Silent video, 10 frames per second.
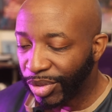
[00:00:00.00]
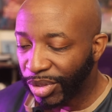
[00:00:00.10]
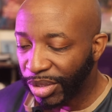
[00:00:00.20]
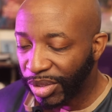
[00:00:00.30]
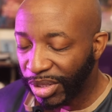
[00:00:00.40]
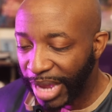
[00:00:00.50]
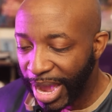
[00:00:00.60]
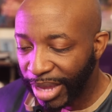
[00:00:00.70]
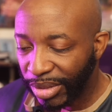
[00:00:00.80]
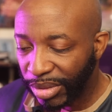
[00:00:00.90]
their
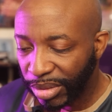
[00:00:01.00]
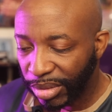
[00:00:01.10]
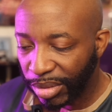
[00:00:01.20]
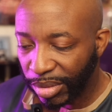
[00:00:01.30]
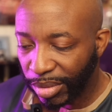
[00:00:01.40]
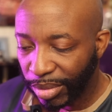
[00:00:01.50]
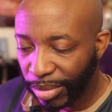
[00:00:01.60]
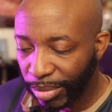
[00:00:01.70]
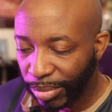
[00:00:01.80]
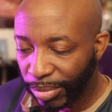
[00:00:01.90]
stats?
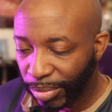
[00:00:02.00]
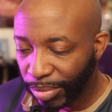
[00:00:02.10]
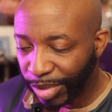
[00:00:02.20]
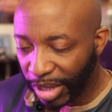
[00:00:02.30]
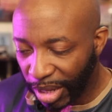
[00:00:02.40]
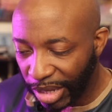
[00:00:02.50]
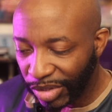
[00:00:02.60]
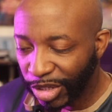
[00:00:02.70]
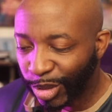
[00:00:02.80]
Because